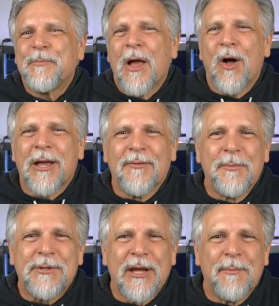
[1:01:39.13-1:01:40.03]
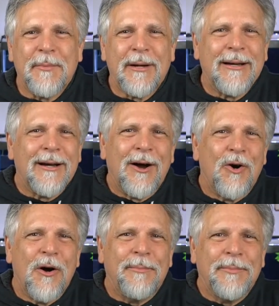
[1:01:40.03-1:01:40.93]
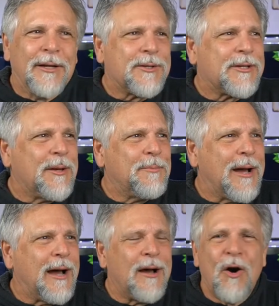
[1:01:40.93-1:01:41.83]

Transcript: I'll give them some, you know, some uh,